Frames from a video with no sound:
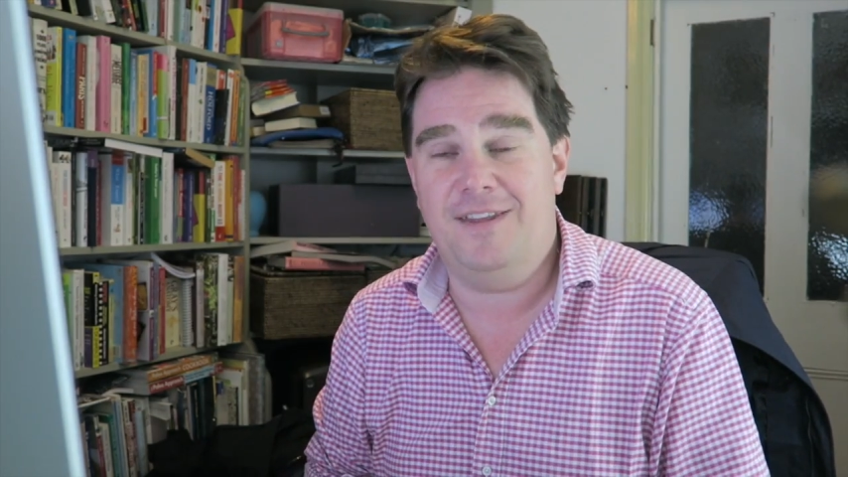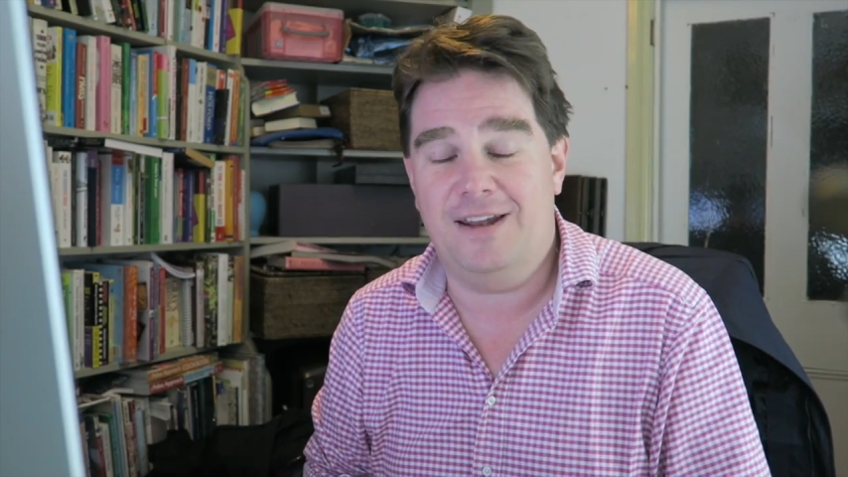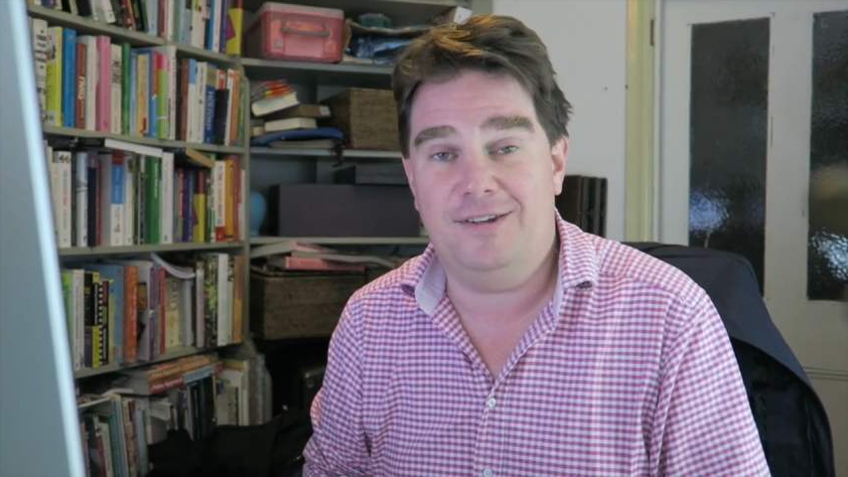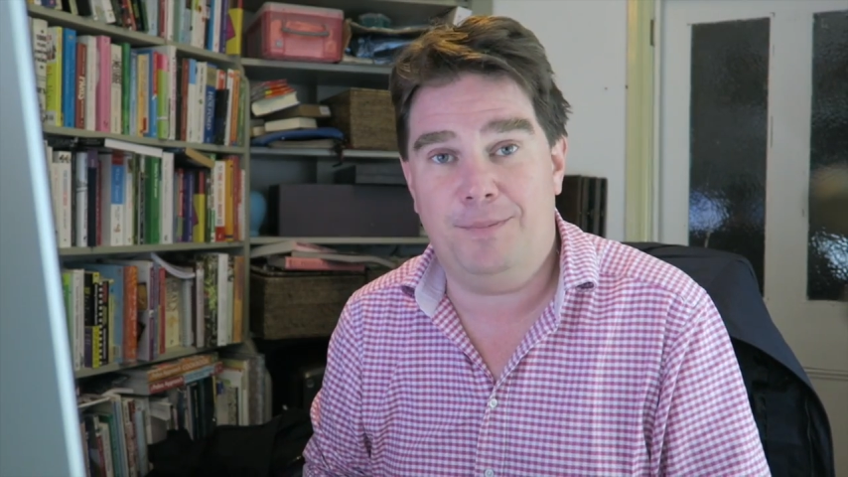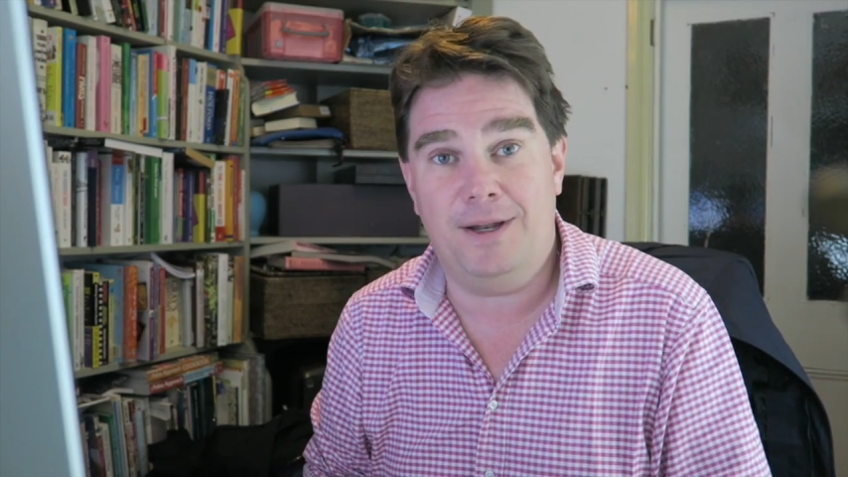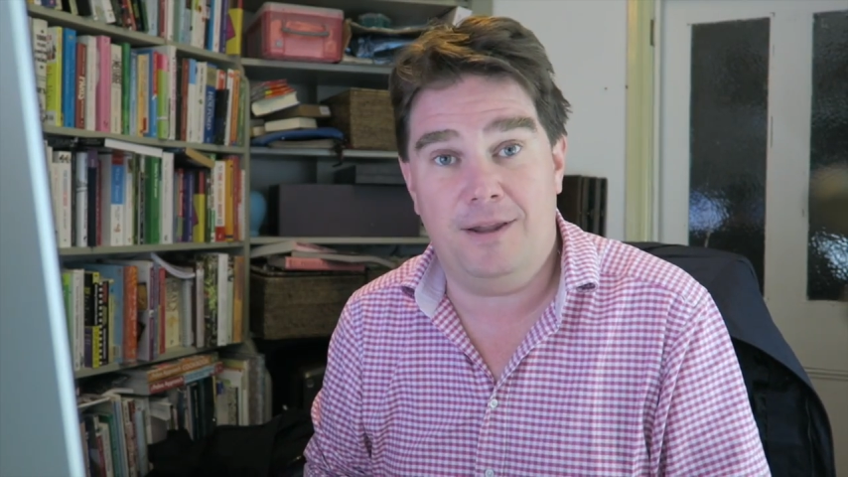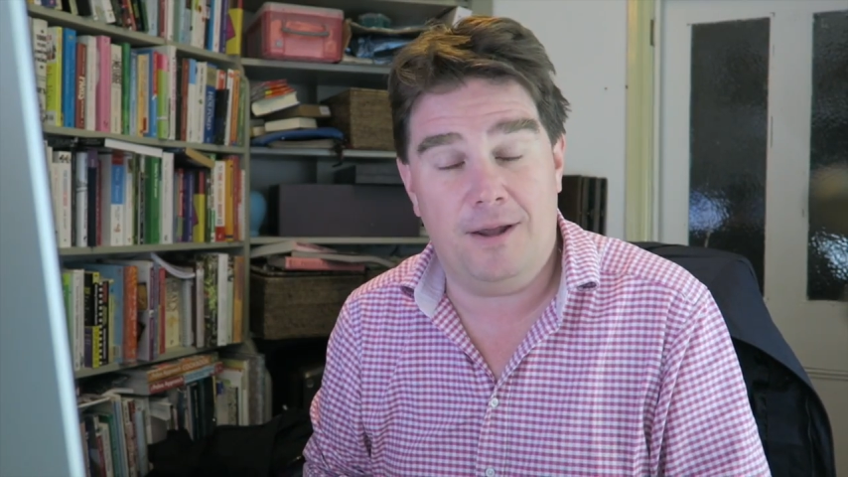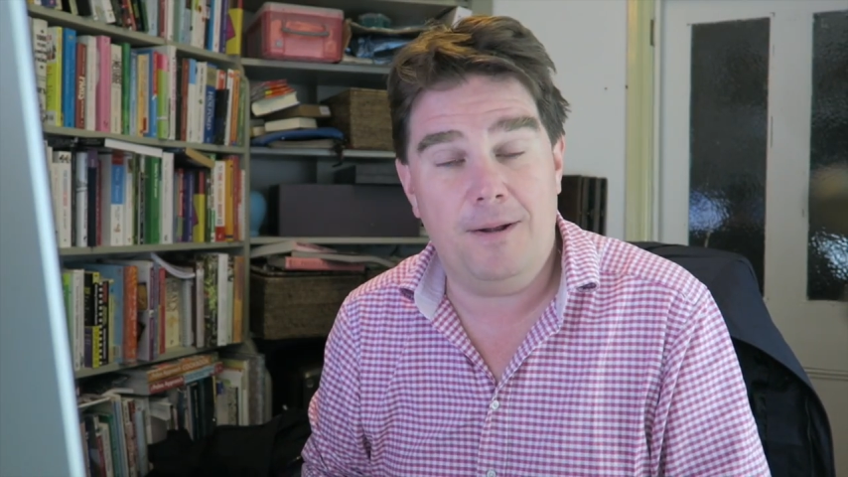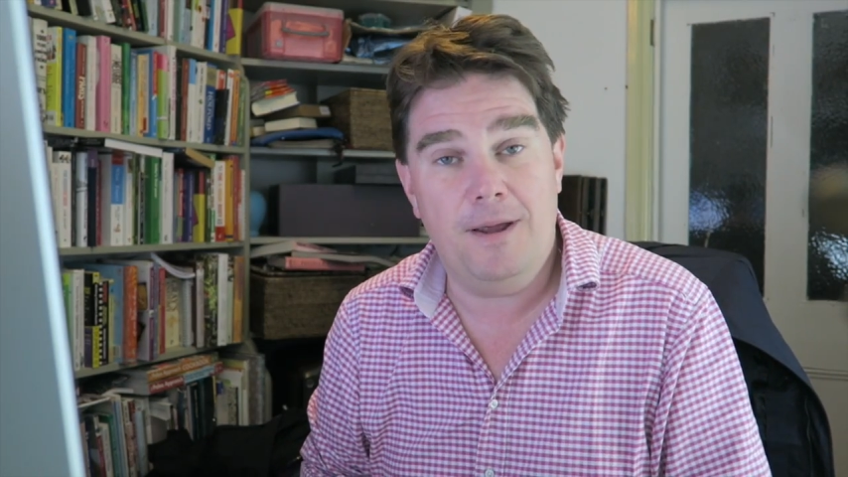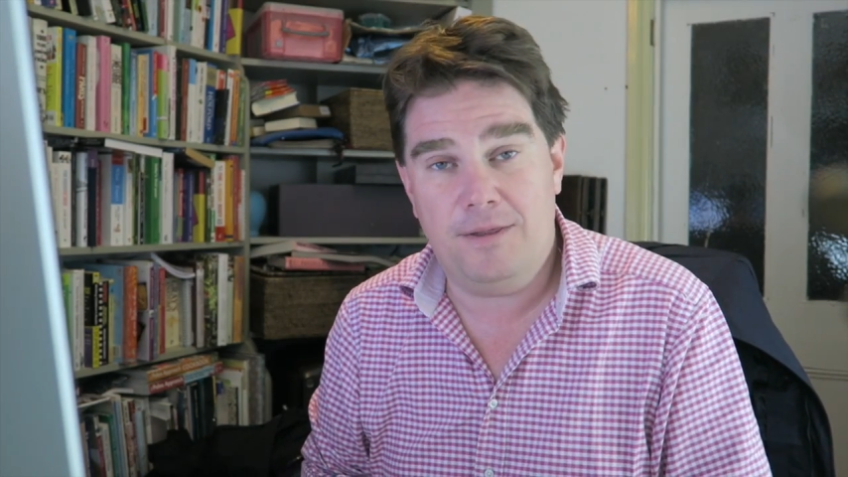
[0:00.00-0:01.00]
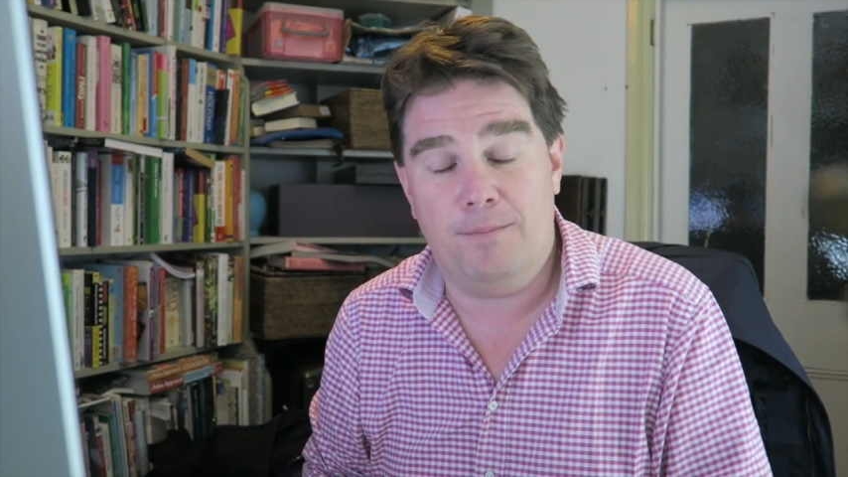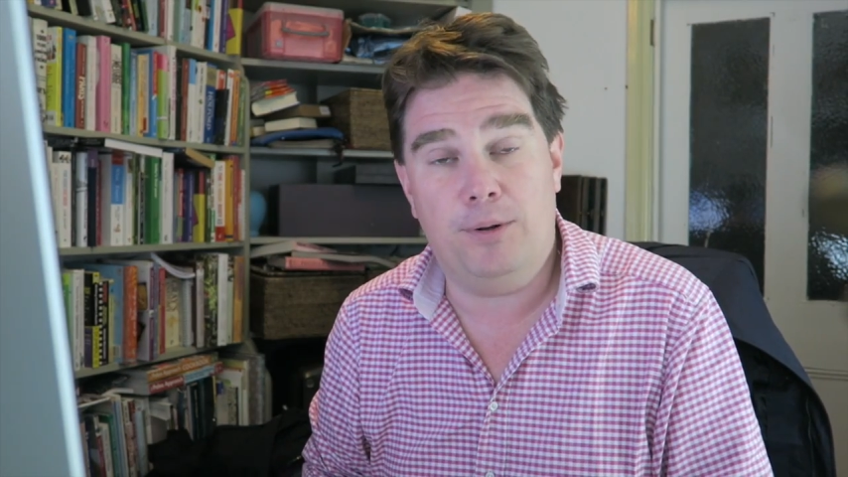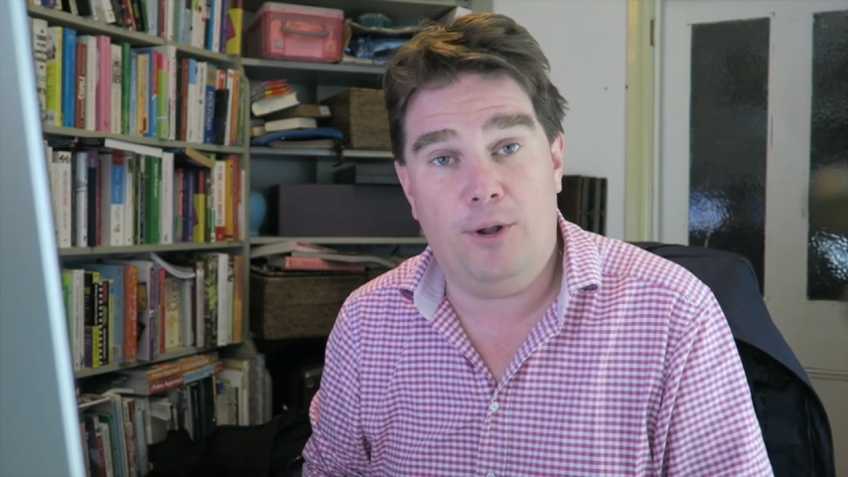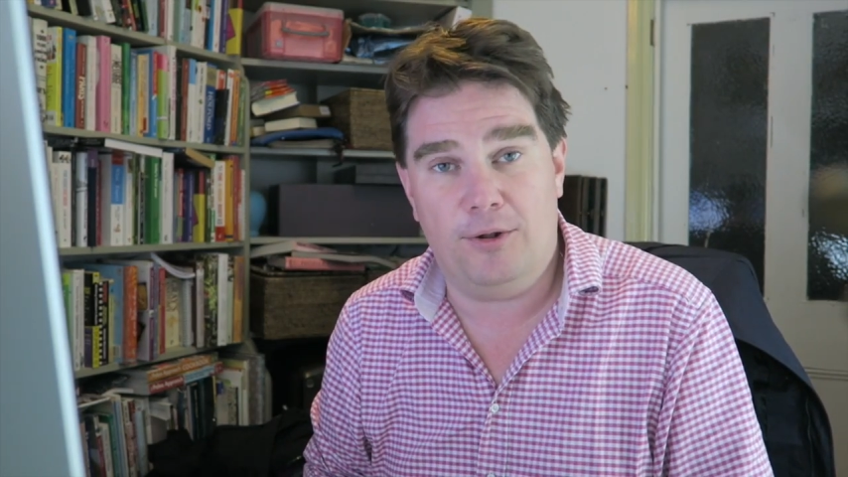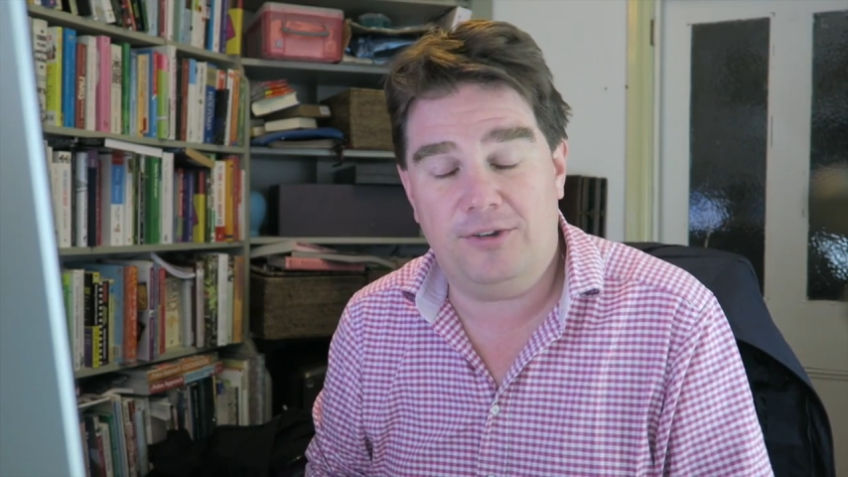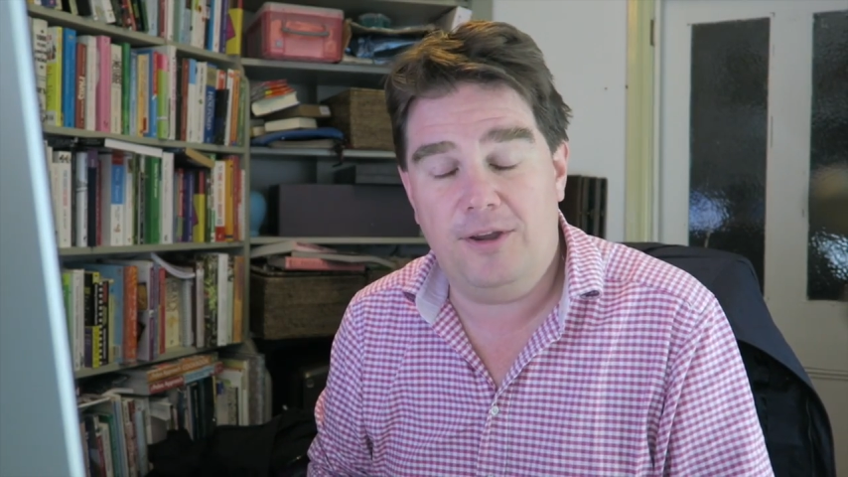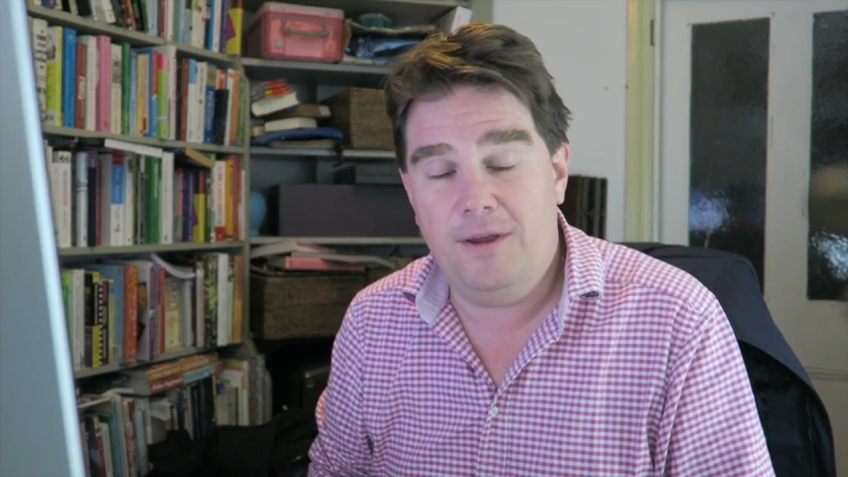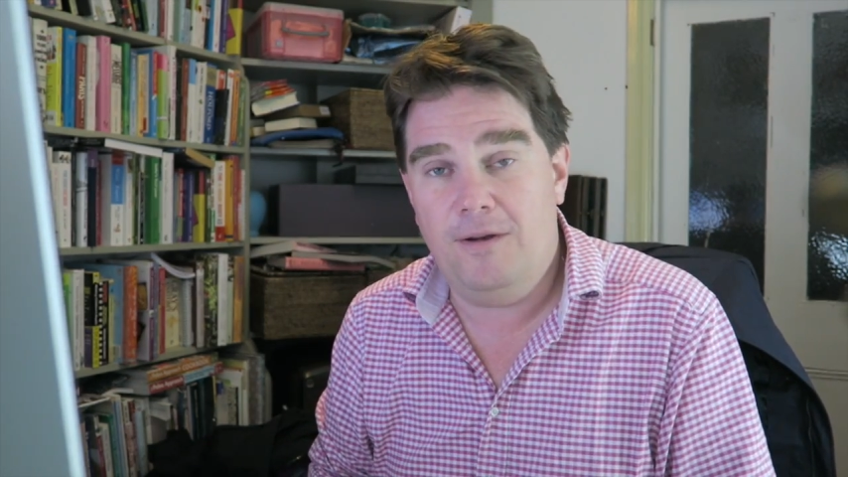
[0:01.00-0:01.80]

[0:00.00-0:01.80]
That's been the plot